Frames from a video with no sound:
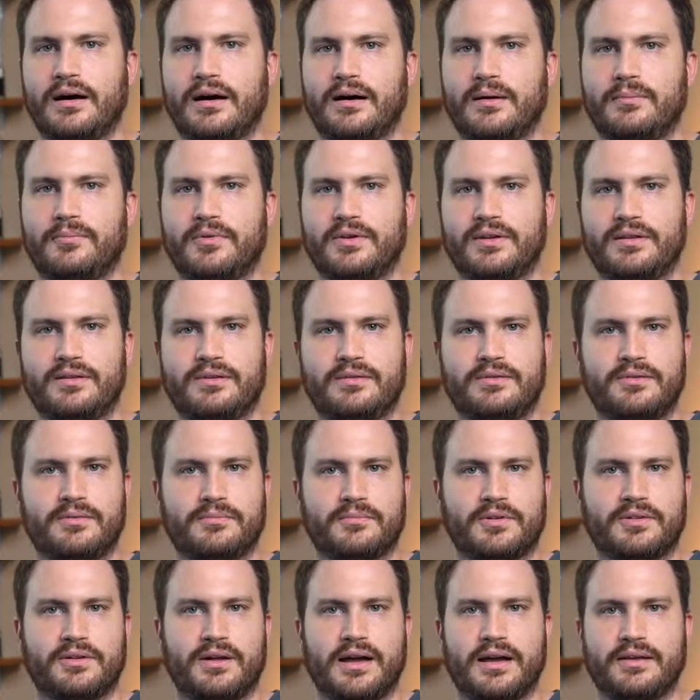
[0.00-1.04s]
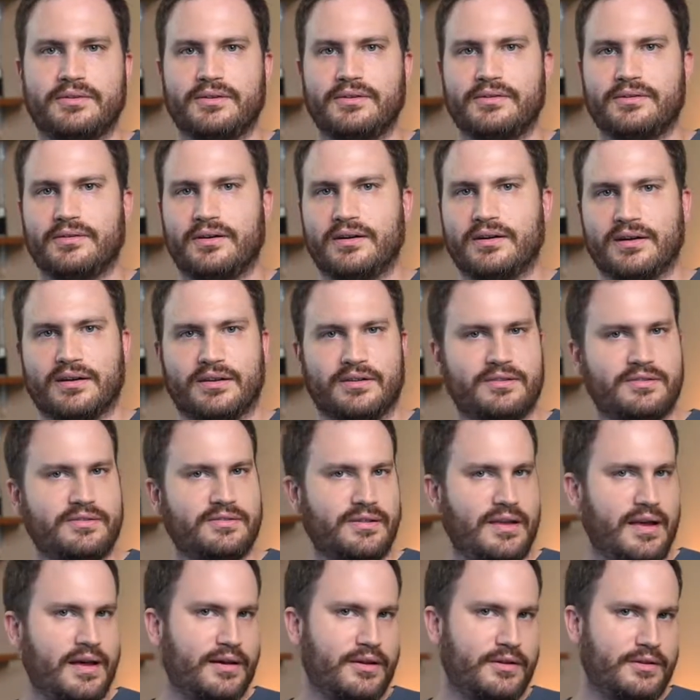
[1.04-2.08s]
We did some classes on
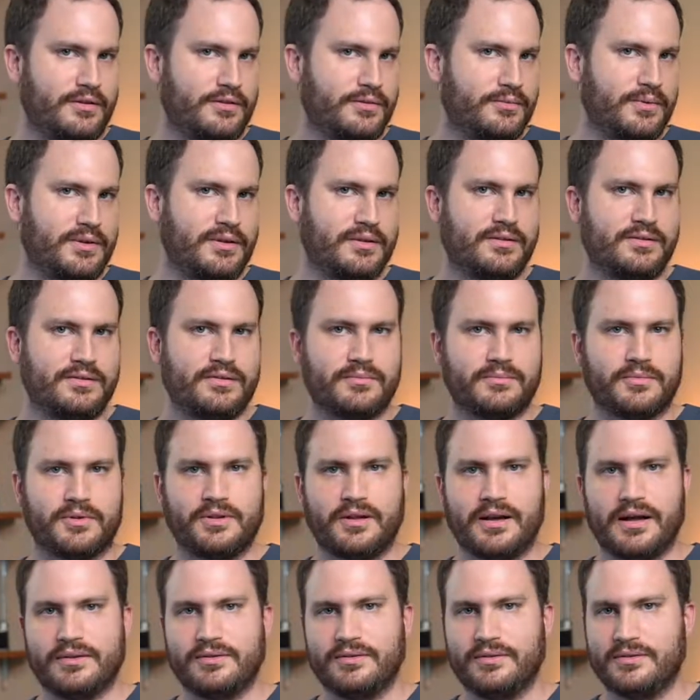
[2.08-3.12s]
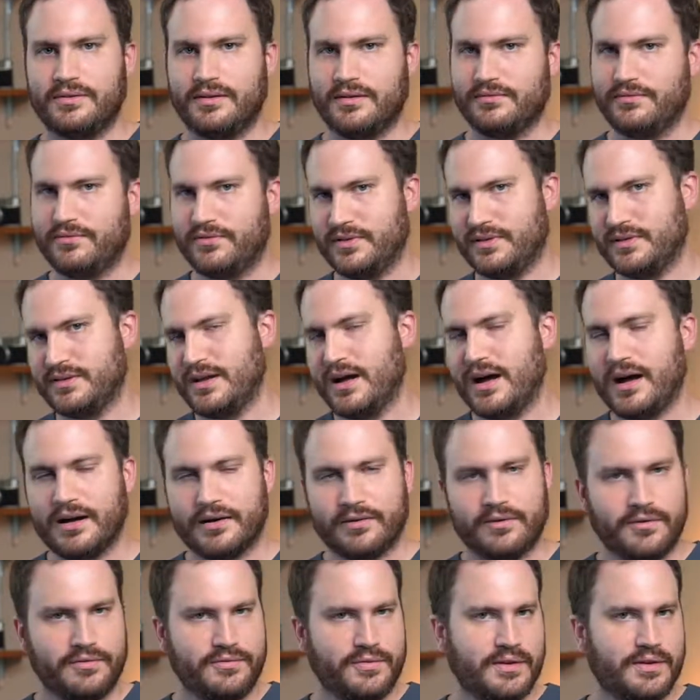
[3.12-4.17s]
Excel. We did some classes on
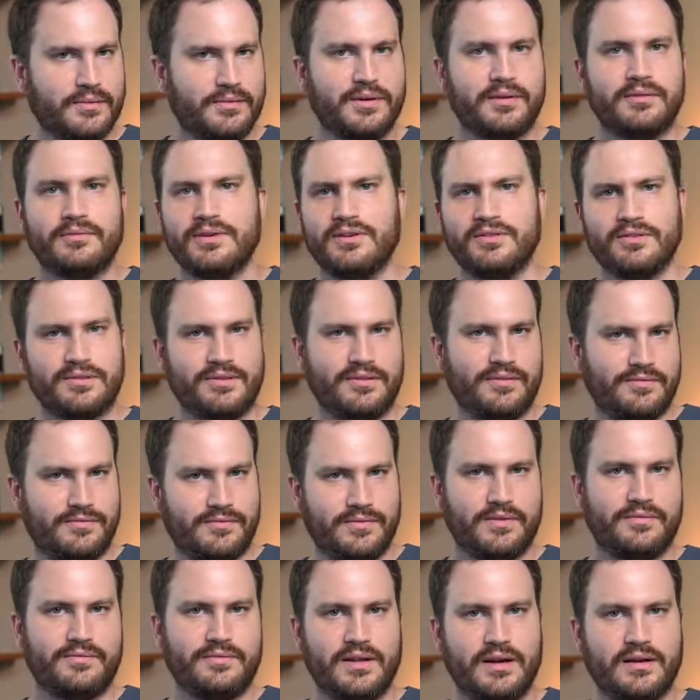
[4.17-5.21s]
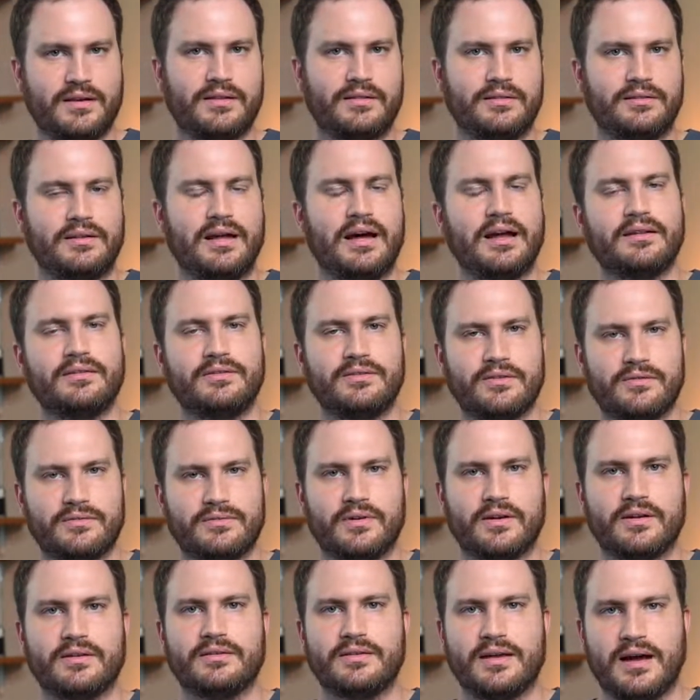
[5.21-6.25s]
photography. We just have done a lot of
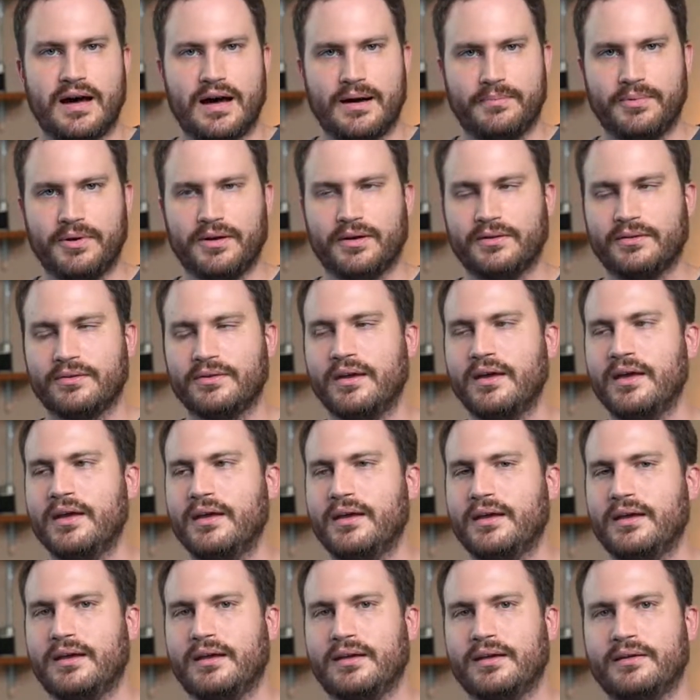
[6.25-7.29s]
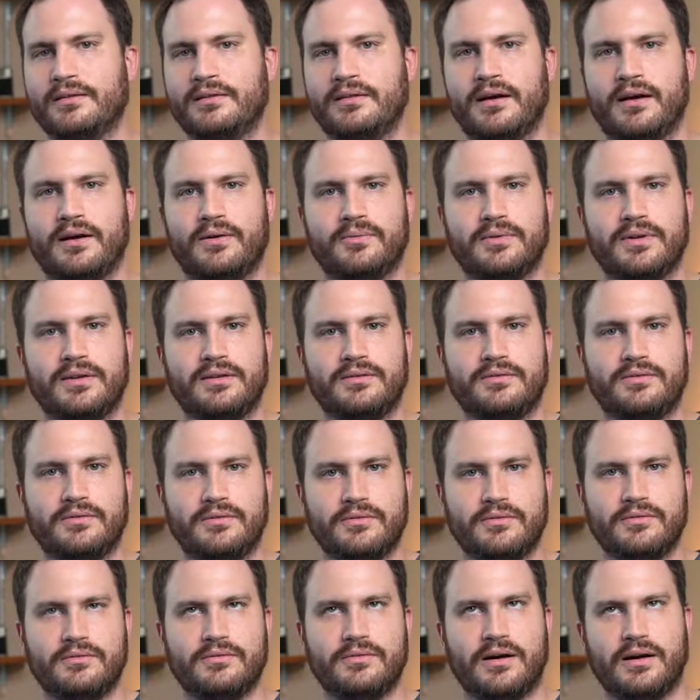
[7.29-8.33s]
different topics, and we
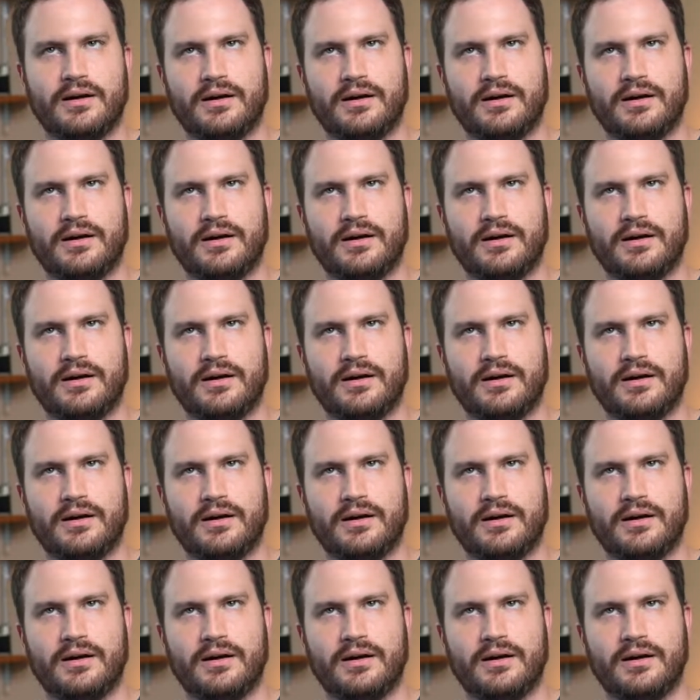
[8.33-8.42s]
do